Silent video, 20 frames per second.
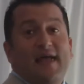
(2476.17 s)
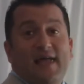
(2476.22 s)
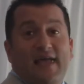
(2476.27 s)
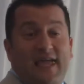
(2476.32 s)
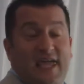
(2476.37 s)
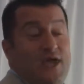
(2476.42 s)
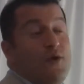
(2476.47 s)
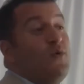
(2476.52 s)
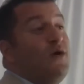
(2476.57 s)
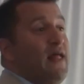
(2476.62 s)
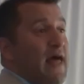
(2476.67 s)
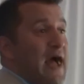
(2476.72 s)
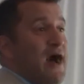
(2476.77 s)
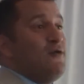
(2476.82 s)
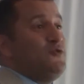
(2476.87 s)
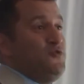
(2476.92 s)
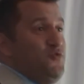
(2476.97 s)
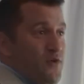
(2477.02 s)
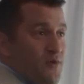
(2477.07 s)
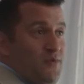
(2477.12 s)
he will
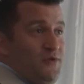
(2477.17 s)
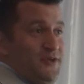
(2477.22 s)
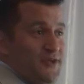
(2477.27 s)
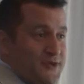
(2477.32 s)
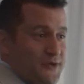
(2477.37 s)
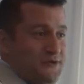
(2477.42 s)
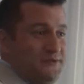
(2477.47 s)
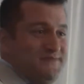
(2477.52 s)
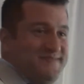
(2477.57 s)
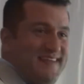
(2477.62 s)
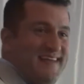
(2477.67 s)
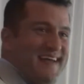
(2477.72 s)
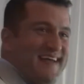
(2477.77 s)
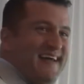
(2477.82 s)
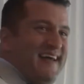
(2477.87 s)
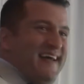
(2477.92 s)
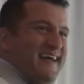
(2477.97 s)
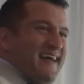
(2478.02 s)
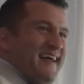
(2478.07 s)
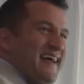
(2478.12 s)
out-dribble you.
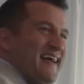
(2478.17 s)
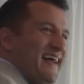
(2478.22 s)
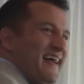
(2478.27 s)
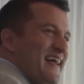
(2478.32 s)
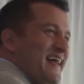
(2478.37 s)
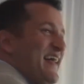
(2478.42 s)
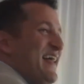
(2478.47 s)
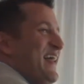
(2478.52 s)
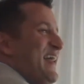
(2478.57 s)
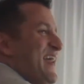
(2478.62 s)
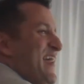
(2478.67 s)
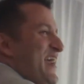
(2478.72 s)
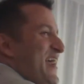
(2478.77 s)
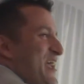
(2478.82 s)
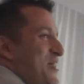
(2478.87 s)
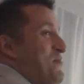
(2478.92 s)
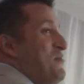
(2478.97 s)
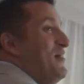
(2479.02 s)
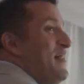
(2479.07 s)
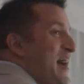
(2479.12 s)

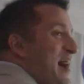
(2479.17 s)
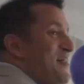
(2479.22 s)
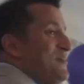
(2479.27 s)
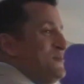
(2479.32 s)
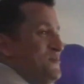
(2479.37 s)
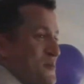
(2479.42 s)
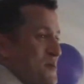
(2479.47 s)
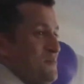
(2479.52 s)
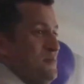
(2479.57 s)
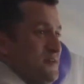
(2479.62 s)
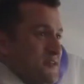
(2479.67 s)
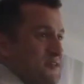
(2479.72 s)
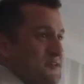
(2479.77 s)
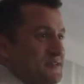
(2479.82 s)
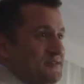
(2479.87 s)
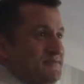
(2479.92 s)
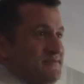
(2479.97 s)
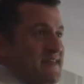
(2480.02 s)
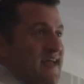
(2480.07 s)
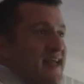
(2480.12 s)
He will out-dribble
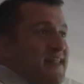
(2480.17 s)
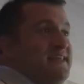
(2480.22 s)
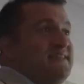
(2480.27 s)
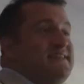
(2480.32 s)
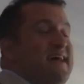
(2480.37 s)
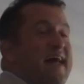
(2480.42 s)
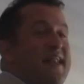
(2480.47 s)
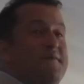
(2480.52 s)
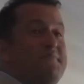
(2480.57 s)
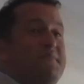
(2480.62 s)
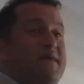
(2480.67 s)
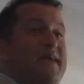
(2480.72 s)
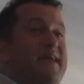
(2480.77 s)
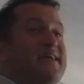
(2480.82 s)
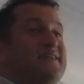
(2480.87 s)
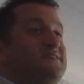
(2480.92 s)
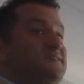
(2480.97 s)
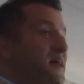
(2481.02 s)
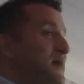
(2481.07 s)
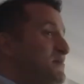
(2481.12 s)
you. And he's got a
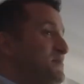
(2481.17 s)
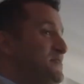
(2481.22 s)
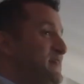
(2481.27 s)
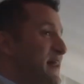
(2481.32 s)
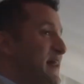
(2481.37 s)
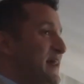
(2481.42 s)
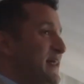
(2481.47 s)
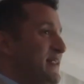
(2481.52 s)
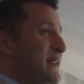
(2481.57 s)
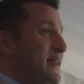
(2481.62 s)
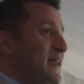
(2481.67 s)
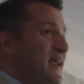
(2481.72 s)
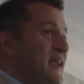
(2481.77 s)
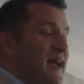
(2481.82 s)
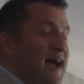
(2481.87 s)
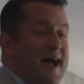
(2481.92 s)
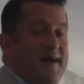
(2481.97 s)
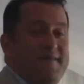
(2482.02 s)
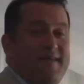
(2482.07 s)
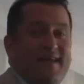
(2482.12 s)
mean jump shot.
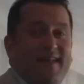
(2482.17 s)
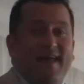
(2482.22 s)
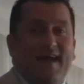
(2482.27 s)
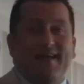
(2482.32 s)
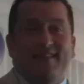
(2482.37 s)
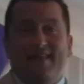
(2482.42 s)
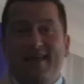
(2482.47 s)
I mean,